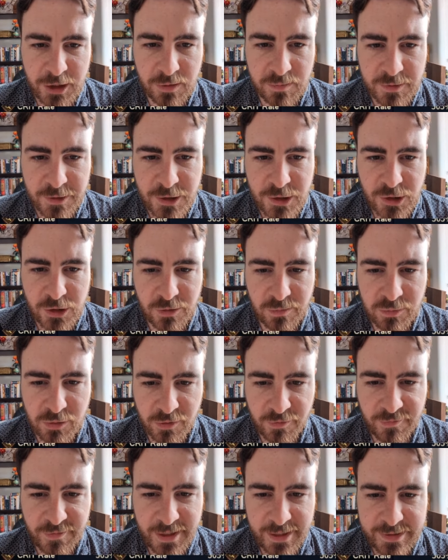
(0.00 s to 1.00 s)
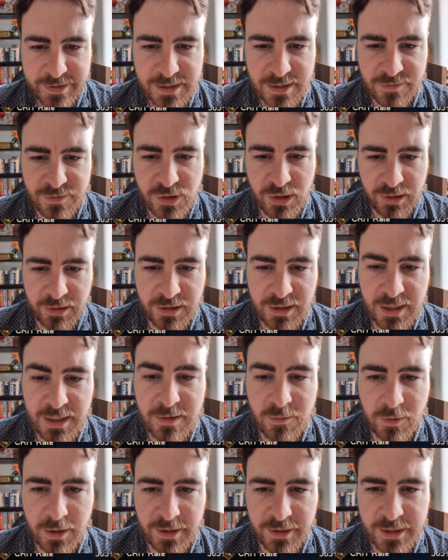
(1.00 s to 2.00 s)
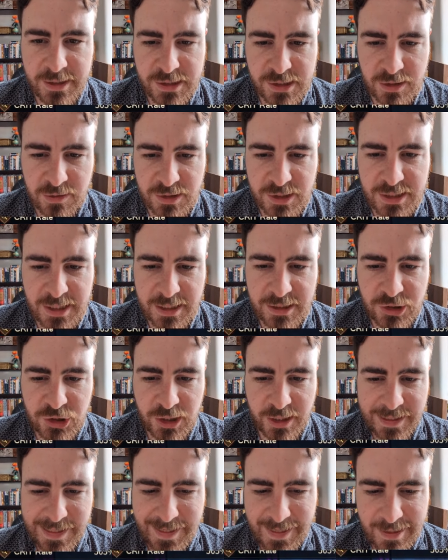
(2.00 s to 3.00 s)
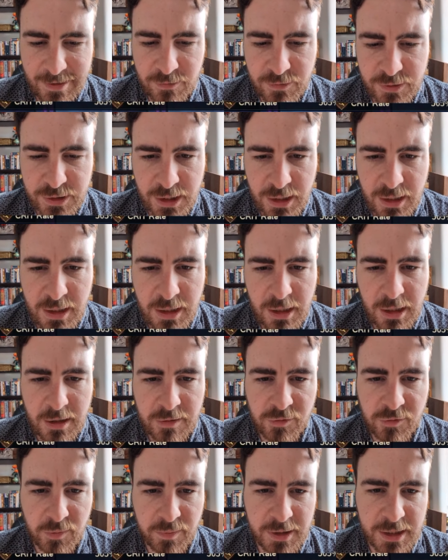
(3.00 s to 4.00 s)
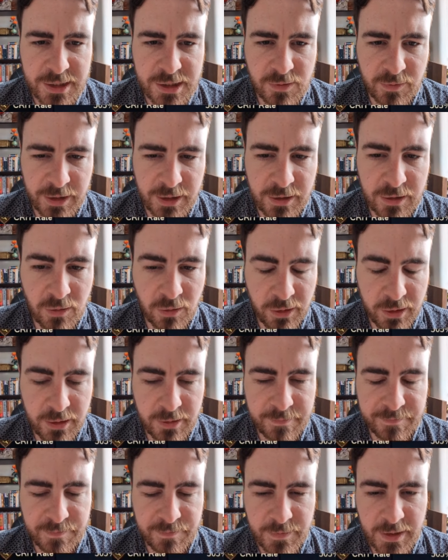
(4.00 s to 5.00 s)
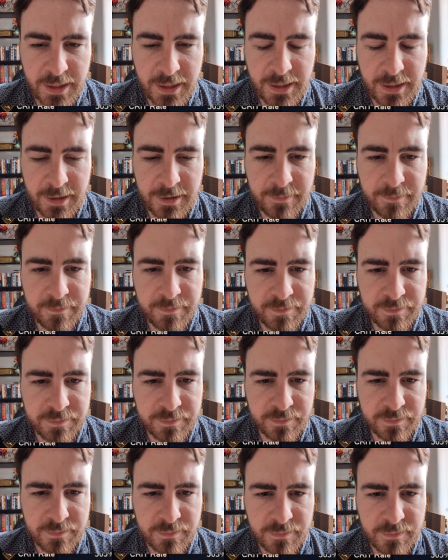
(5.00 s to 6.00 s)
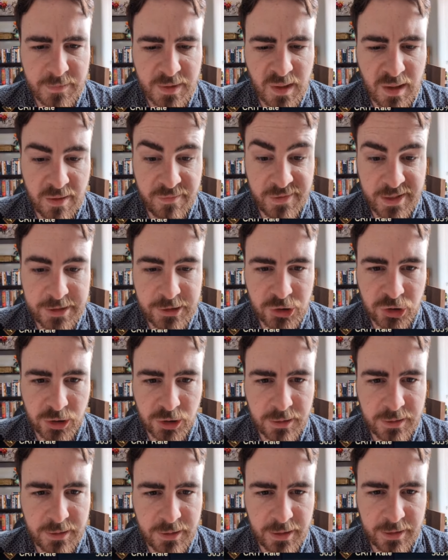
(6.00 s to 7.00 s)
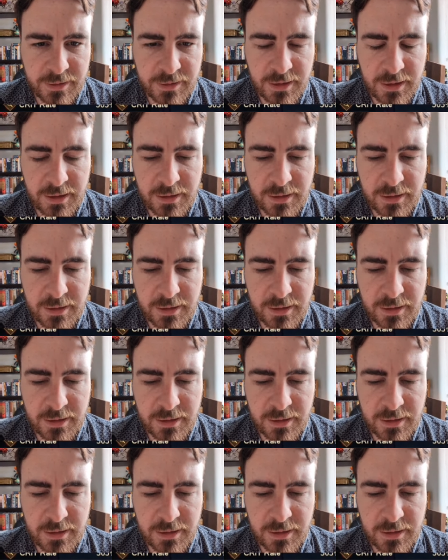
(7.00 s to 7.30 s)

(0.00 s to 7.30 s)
super effective. So I think what I'll need to do is take Janna out, replace her with another Avenger, I think.